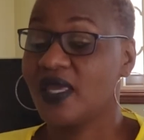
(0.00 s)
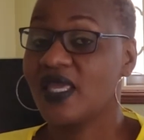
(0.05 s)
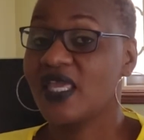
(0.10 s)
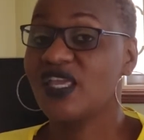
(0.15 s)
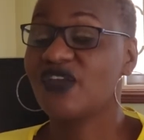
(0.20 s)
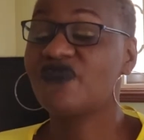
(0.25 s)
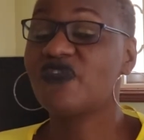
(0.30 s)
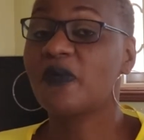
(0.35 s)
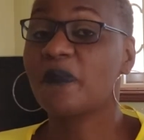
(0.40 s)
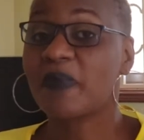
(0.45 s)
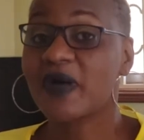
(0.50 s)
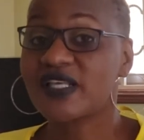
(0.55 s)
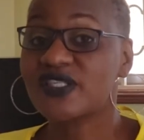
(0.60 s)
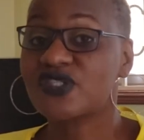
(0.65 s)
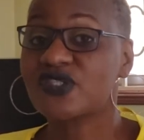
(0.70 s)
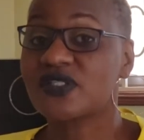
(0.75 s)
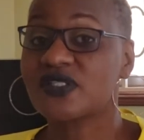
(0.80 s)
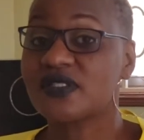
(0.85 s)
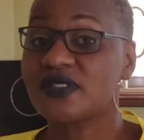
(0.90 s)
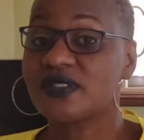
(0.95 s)
If a
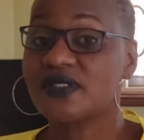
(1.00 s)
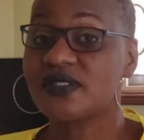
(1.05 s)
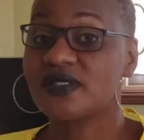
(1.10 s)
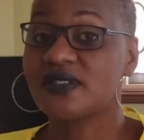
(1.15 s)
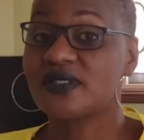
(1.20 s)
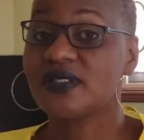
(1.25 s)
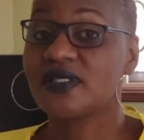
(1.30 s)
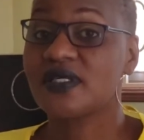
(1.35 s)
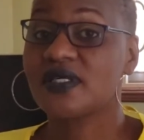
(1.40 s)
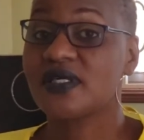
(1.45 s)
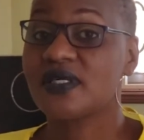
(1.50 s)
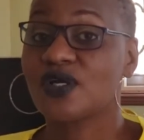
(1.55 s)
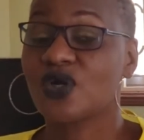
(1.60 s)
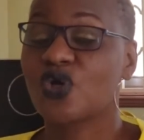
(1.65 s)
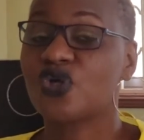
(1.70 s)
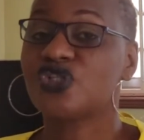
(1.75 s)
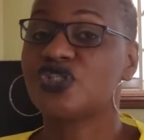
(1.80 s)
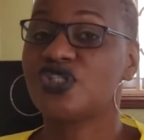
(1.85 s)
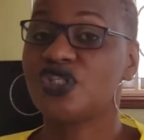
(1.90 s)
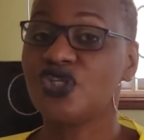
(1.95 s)
person
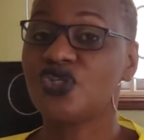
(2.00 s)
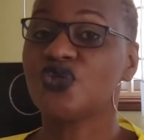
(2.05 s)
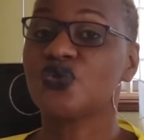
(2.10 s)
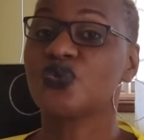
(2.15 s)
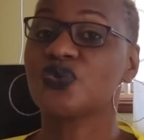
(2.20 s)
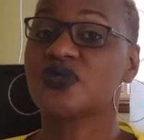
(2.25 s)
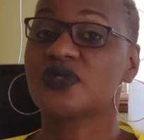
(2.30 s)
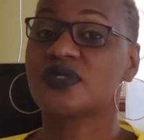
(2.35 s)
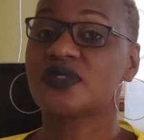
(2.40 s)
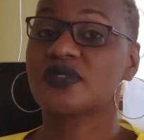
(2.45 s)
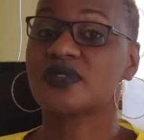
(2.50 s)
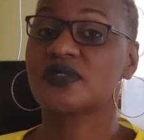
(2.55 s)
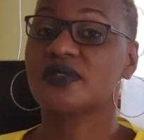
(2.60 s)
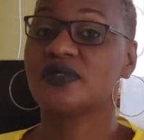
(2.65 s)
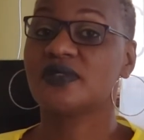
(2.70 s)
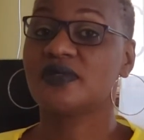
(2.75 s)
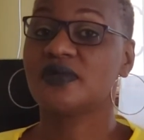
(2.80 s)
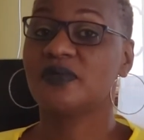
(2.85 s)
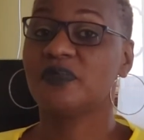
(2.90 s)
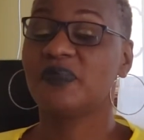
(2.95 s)
continues
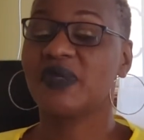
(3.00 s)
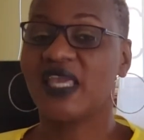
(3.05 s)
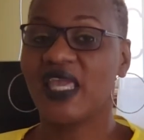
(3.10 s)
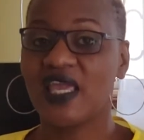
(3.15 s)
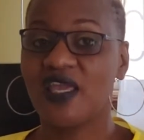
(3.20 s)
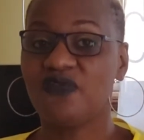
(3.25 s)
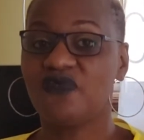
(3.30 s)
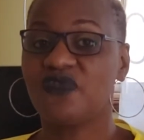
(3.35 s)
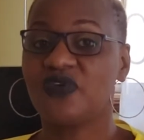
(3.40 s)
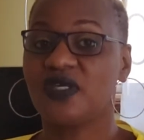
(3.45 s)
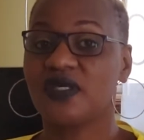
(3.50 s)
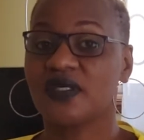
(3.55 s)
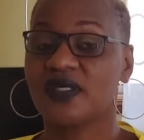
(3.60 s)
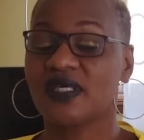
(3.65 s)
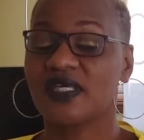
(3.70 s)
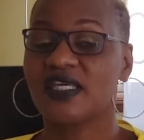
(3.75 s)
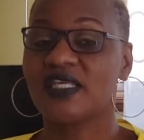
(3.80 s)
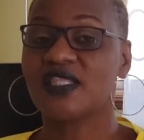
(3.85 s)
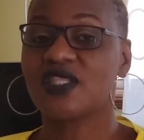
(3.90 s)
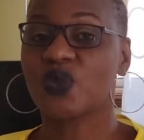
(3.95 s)
behaving
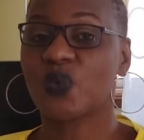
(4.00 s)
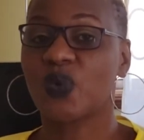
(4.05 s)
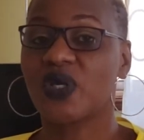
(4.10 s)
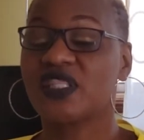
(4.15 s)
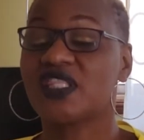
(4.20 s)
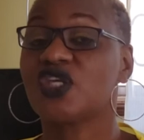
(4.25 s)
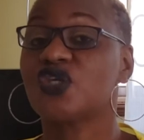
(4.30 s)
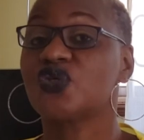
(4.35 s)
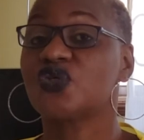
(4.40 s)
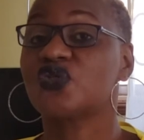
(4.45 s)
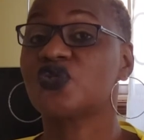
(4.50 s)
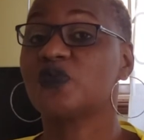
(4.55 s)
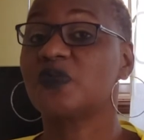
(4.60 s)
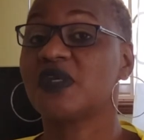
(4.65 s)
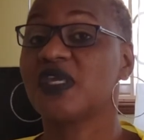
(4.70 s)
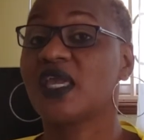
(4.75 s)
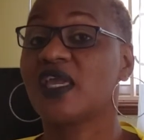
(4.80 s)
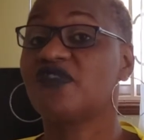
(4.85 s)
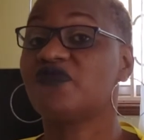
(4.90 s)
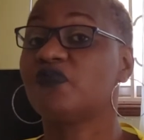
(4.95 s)
in the way they used to
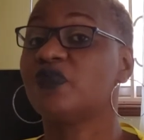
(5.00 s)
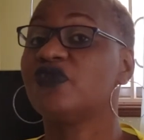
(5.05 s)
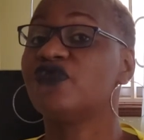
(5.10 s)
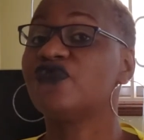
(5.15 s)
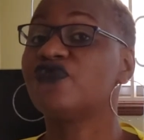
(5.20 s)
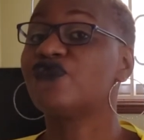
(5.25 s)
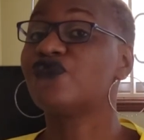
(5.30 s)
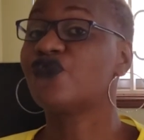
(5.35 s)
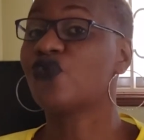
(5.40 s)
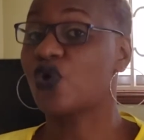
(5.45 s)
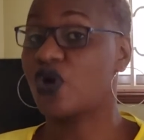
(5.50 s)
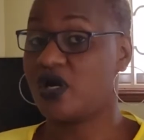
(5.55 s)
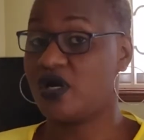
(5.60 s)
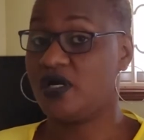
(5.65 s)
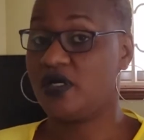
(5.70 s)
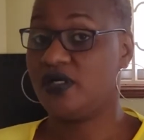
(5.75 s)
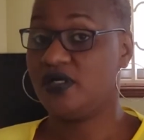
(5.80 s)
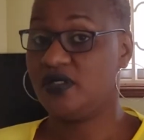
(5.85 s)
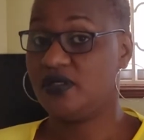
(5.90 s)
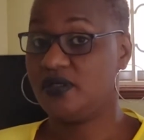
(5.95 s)
behave before,
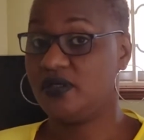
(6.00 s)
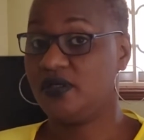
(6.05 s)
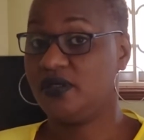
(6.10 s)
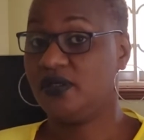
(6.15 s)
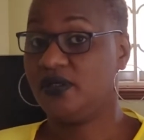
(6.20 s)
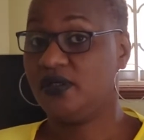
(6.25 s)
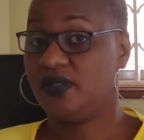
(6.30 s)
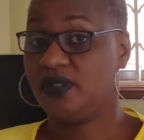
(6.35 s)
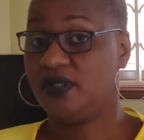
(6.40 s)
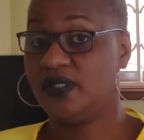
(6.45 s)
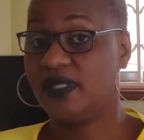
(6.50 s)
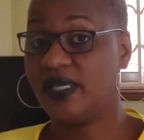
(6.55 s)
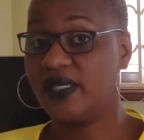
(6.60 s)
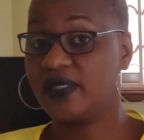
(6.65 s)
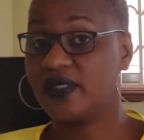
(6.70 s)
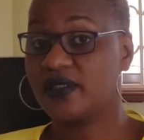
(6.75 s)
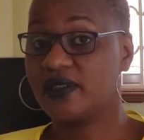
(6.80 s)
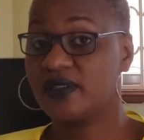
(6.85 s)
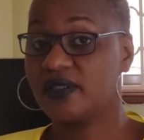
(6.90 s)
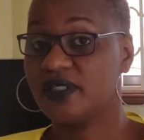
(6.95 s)

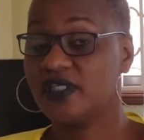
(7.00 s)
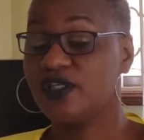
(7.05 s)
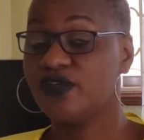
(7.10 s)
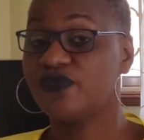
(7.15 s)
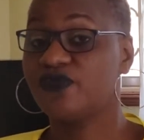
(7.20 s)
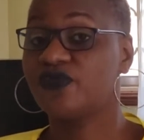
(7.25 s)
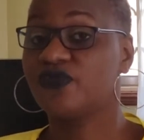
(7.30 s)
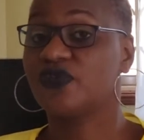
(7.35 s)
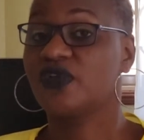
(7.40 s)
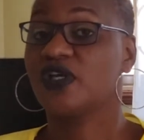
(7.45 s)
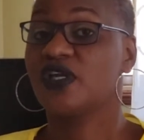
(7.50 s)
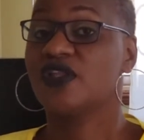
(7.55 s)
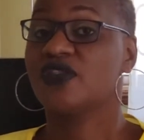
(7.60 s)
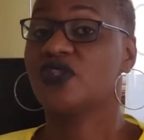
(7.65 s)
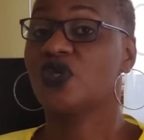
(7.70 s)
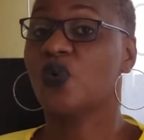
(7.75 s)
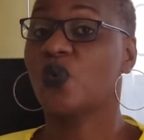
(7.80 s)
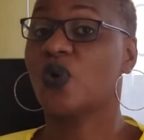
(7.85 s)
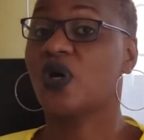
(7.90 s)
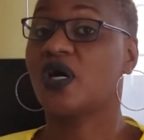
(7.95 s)
Like if
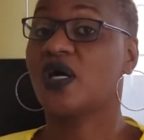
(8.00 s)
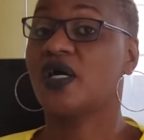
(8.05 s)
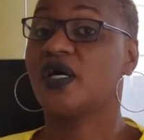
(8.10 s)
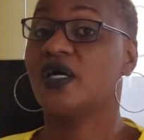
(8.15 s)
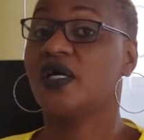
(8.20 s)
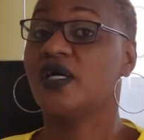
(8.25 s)
they were